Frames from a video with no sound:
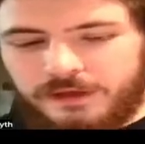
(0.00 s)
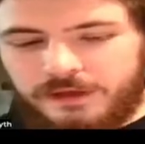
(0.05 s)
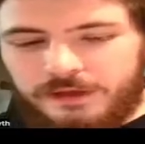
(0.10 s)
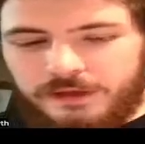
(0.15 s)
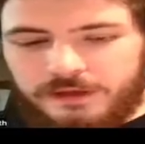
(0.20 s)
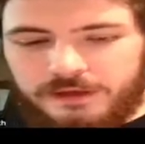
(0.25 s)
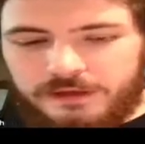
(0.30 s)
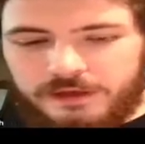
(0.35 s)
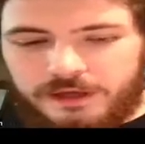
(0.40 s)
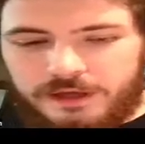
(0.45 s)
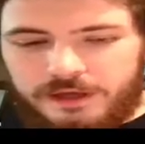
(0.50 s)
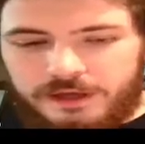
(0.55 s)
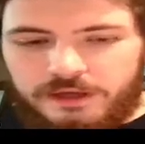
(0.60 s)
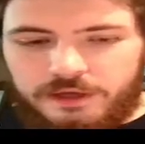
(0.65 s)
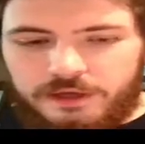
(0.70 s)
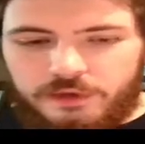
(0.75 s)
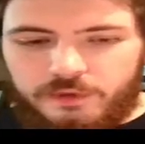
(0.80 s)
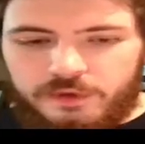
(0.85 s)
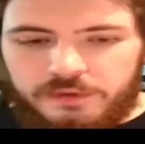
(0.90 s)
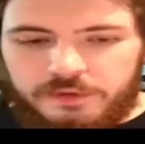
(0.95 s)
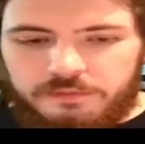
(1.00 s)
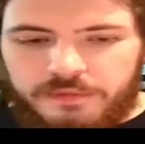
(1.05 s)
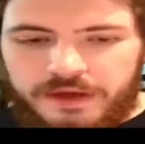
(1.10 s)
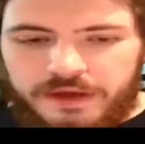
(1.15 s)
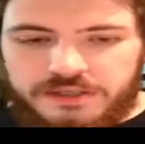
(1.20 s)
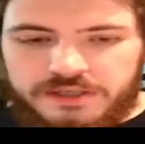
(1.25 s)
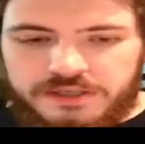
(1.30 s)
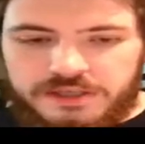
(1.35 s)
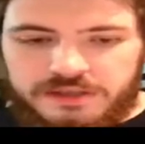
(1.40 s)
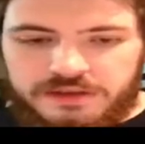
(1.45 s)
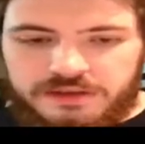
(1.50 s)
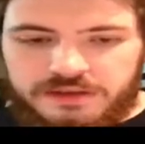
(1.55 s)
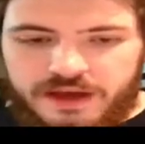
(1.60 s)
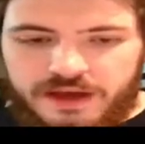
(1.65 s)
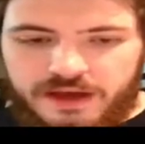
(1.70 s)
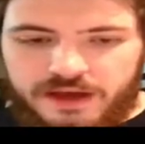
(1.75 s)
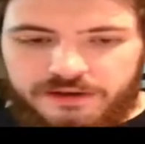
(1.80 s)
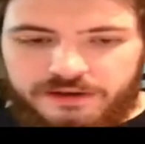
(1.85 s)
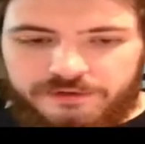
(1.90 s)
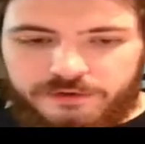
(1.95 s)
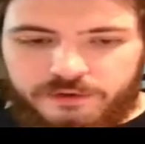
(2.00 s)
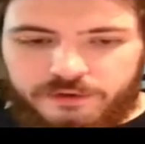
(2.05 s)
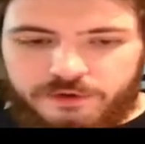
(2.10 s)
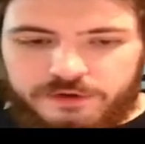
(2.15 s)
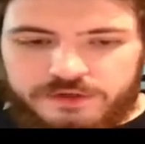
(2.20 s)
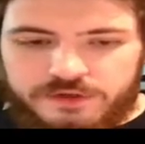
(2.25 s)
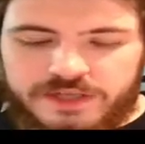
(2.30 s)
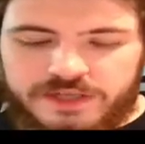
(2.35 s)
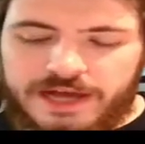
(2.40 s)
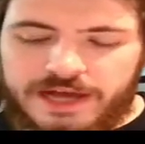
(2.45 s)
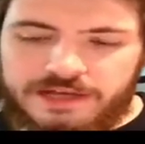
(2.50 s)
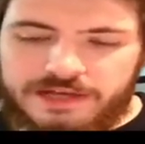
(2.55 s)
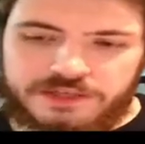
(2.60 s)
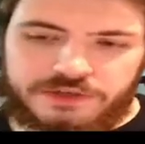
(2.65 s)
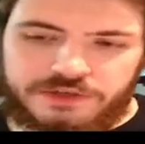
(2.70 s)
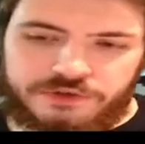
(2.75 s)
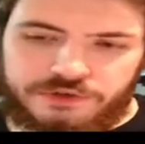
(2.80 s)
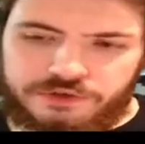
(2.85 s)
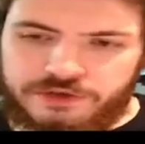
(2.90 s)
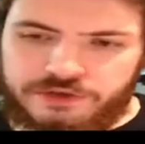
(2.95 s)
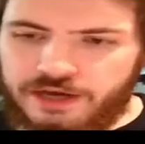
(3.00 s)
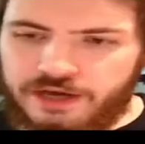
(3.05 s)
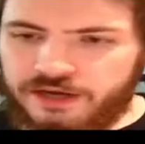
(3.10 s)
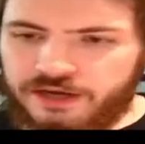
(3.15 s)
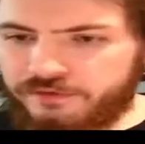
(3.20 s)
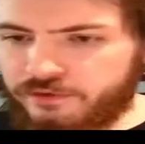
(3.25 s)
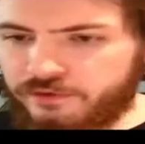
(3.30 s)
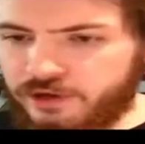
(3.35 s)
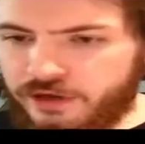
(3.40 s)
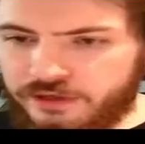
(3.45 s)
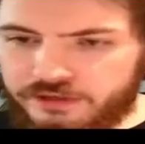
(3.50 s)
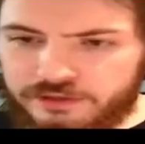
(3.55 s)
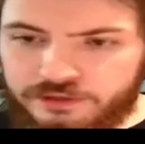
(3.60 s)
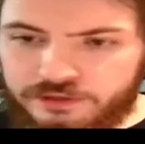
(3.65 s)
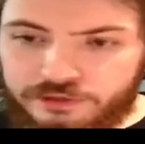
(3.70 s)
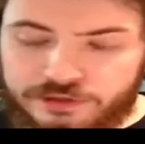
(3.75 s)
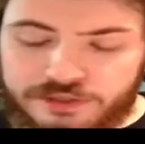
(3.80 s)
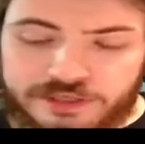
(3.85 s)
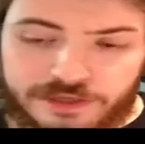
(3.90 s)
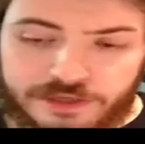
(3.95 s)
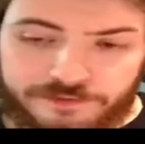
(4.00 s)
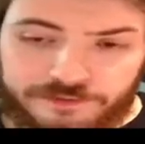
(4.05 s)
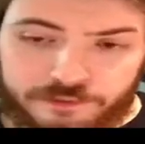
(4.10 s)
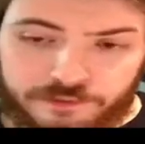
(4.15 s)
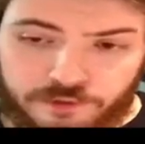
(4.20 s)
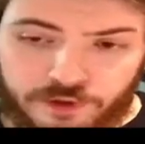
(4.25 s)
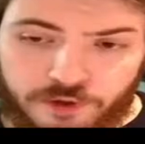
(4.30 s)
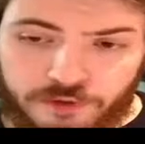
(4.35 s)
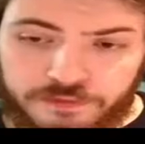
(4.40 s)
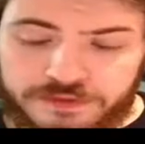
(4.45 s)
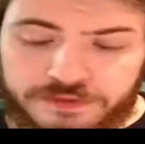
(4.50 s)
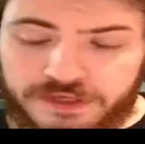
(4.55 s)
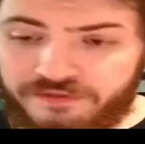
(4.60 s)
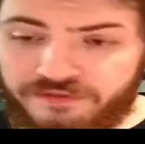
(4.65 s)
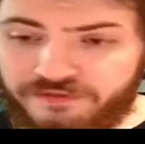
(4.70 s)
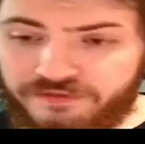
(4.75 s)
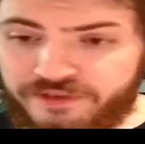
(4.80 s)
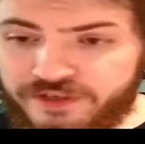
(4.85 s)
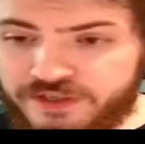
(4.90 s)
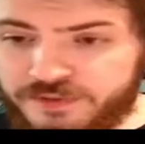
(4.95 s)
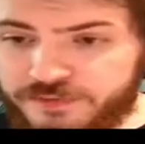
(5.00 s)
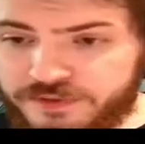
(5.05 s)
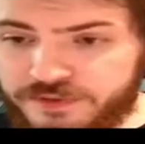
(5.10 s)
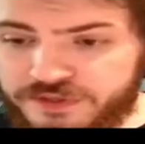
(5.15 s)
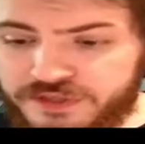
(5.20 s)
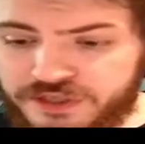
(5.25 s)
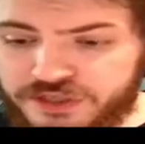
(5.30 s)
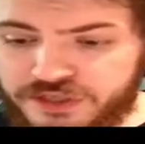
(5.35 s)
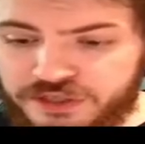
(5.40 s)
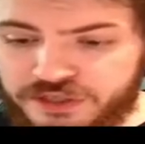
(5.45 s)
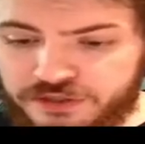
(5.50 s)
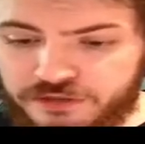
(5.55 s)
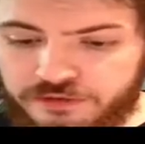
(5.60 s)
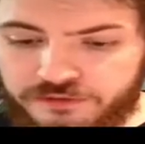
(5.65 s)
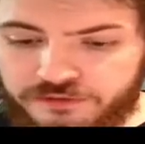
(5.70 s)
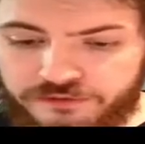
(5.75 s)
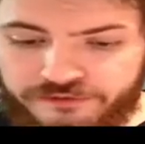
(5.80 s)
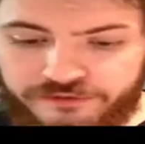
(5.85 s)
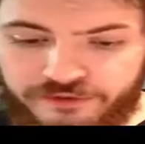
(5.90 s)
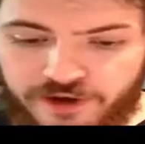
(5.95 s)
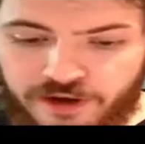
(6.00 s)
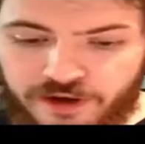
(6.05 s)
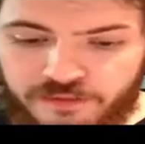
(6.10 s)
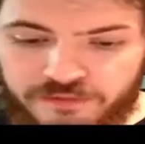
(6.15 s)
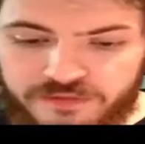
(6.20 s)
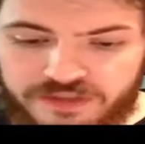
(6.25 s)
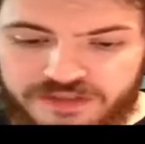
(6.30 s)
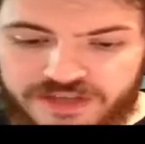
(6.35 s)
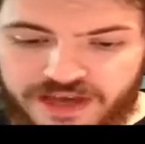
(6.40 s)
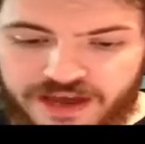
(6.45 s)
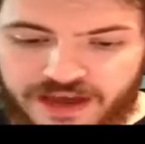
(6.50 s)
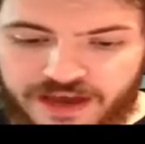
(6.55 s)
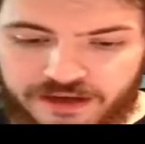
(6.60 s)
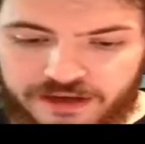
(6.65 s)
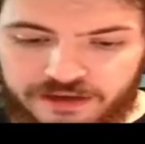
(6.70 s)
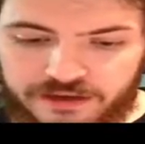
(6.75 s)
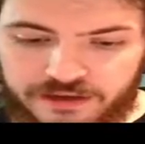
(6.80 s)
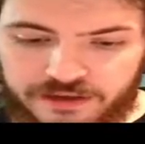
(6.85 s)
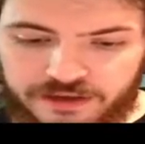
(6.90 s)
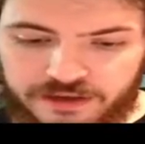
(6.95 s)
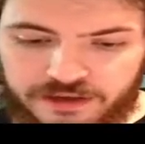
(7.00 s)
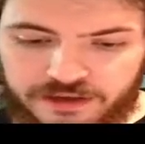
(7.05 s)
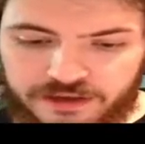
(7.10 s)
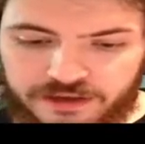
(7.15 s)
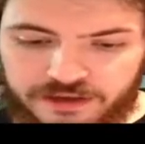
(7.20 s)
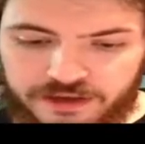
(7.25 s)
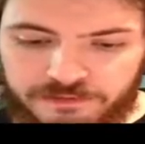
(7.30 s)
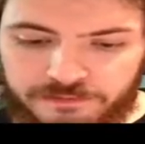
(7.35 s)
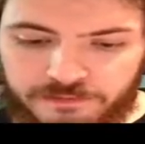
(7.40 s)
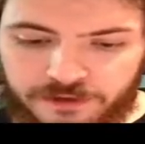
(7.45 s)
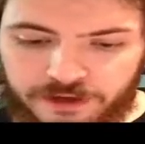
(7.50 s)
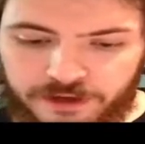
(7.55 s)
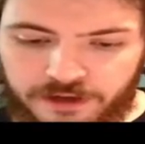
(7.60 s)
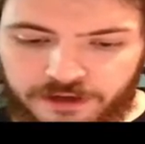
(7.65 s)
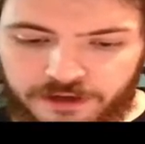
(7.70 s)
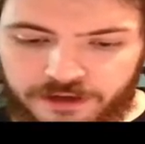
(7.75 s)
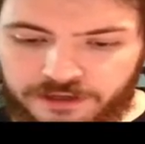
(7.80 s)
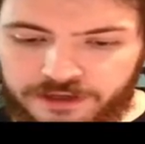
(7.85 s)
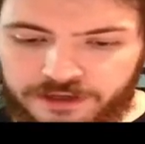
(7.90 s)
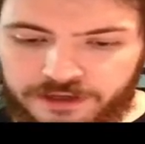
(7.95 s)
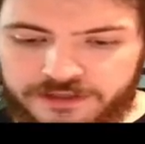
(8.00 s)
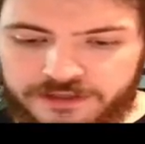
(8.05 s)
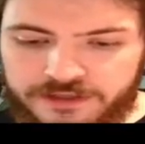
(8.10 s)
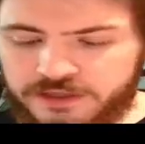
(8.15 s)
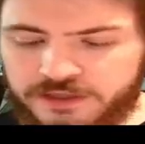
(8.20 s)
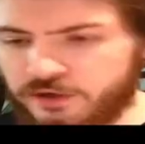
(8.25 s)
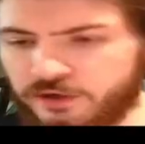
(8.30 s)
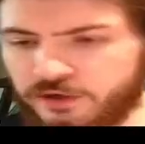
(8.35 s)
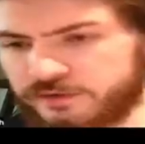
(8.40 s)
Yeah, and you had mentioned that, of course, last year you kind of got to learn some of the ropes of this position from Zach. I guess, you